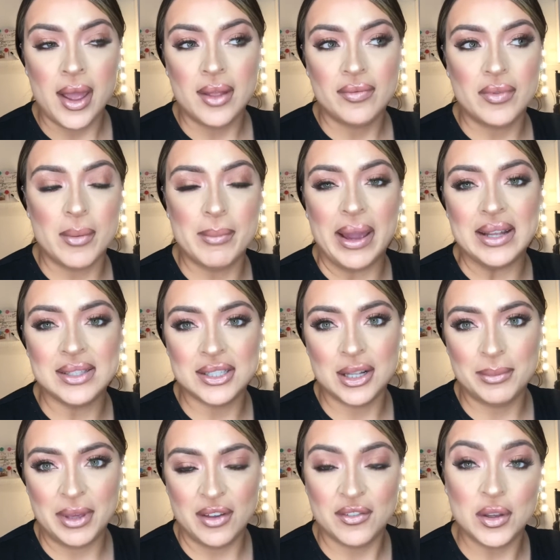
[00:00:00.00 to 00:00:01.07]
there might still
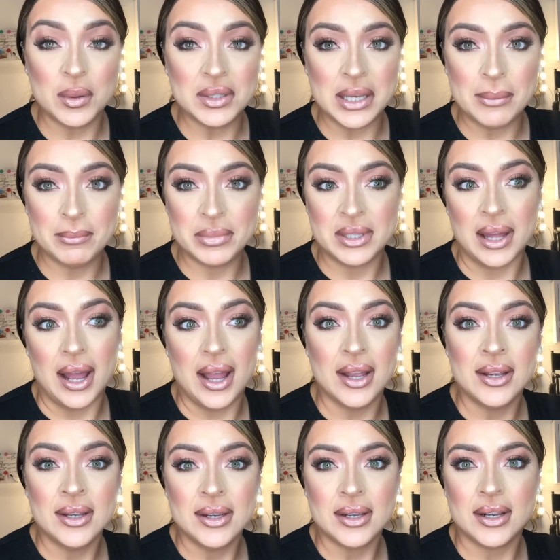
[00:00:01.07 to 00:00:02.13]
be a few tips that,
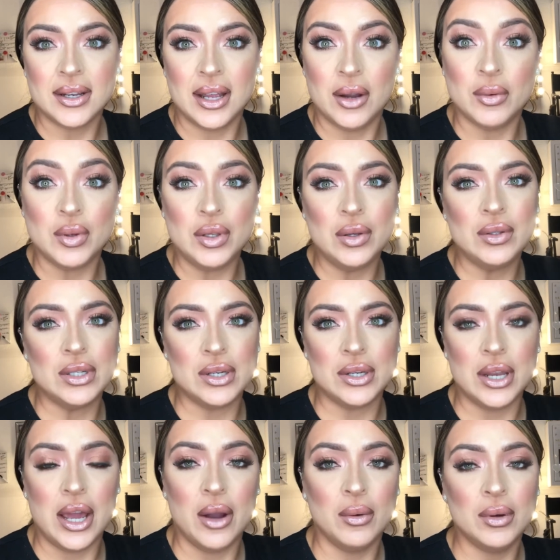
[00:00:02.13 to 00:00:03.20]
you know, you didn't
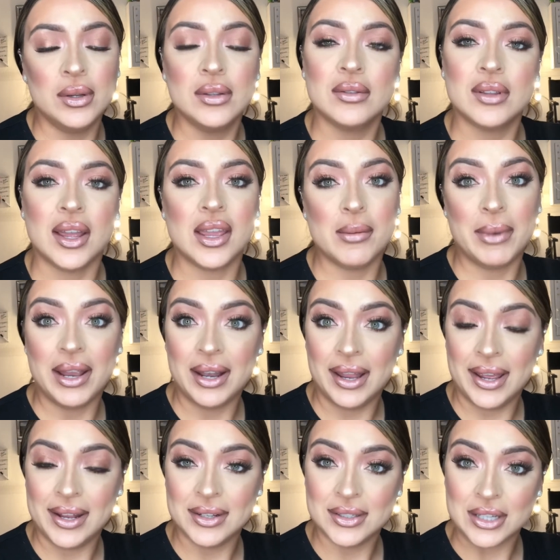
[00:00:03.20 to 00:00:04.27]
know that you might
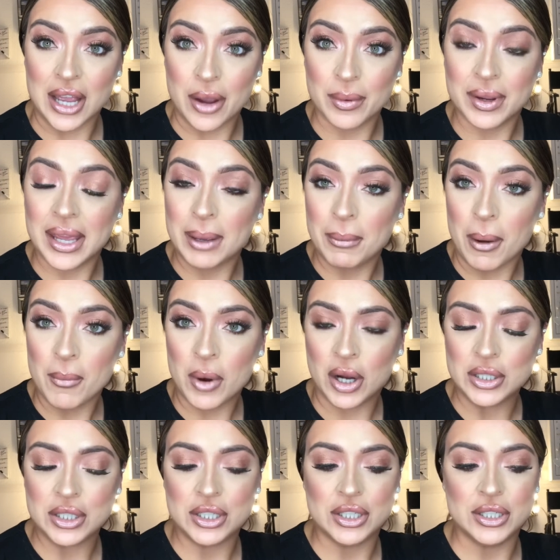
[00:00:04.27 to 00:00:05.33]
learn, so keep on
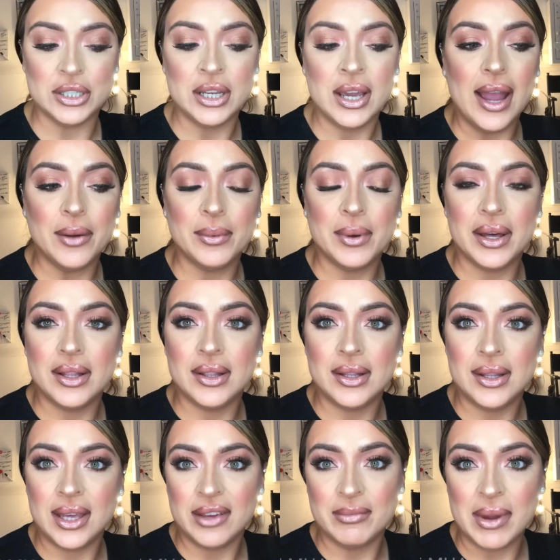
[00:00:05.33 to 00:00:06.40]
watching. I will
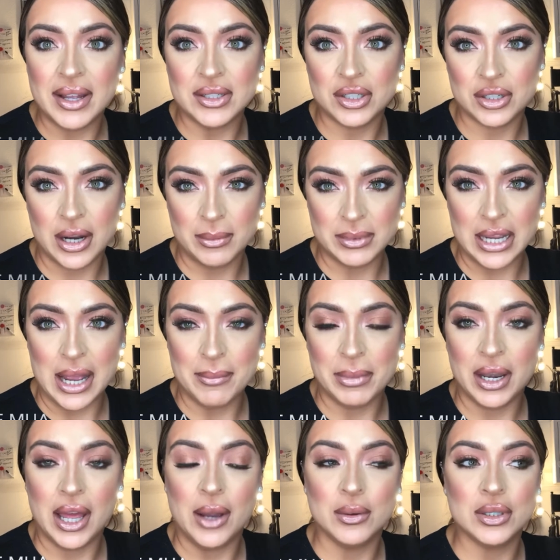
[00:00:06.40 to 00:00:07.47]
leave my Instagram down
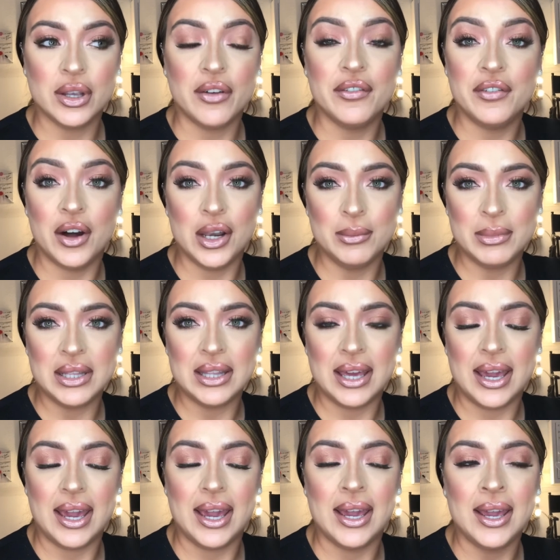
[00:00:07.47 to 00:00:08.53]
below, so follow me
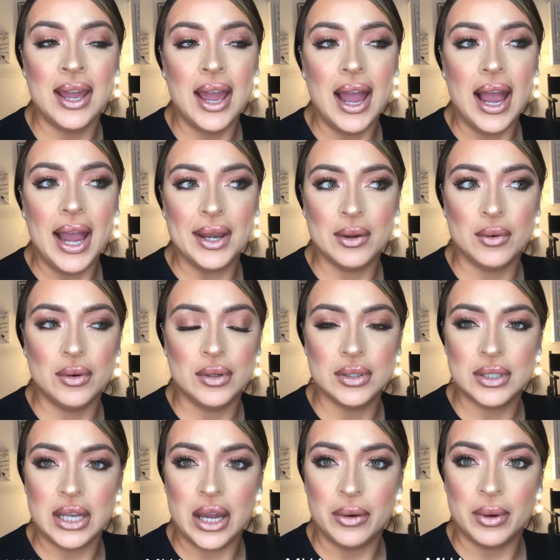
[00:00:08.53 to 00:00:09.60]
there. And
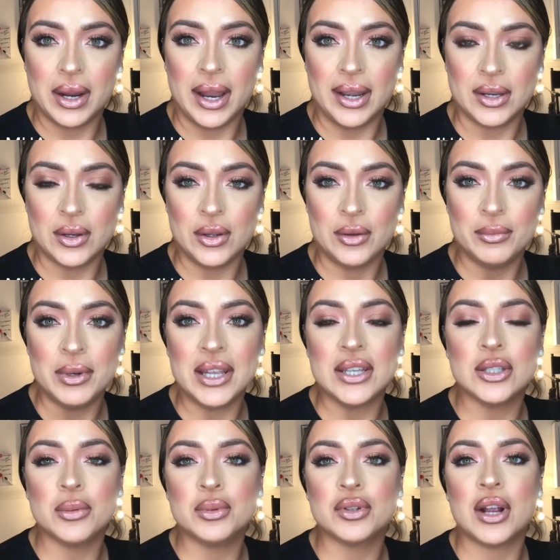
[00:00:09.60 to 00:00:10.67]
also, can you please
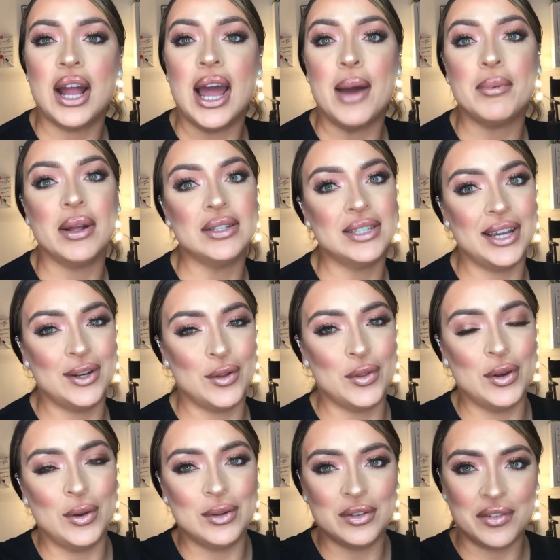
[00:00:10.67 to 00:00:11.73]
subscribe and turn on the
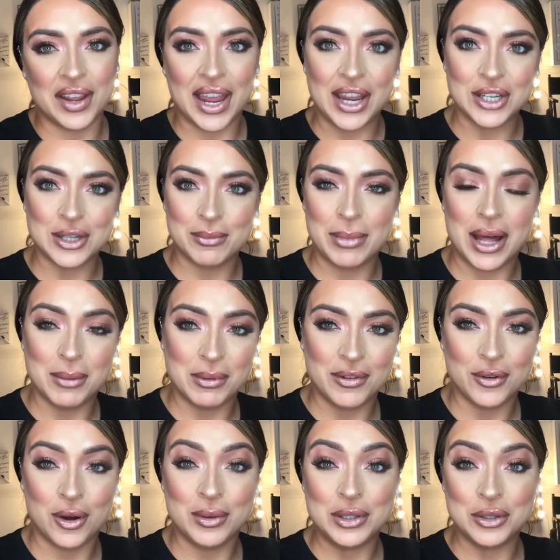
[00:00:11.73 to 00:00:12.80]
notification bell
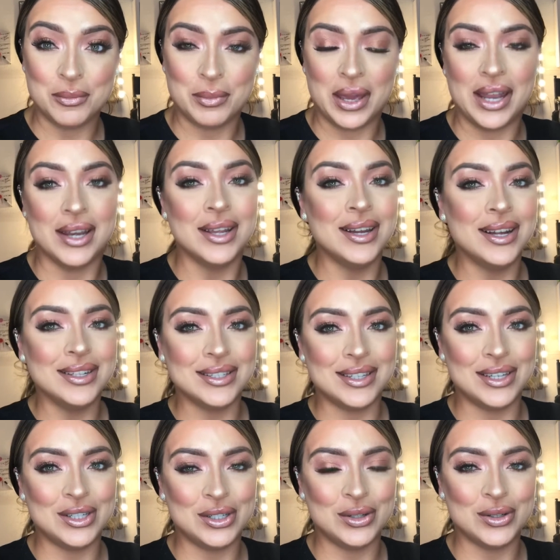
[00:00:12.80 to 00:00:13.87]
before we jump in to
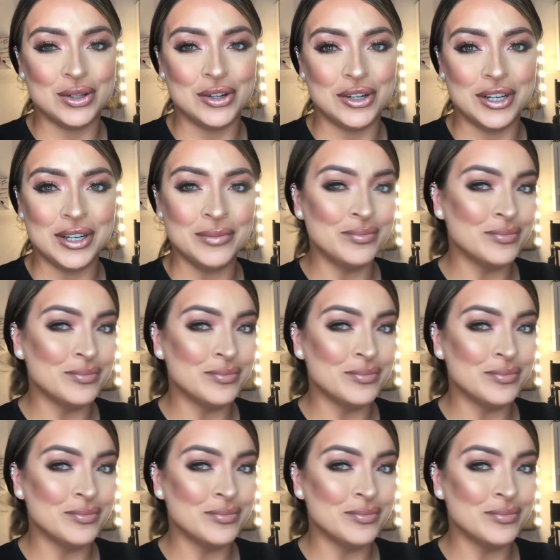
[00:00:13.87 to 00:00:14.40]
this tutorial.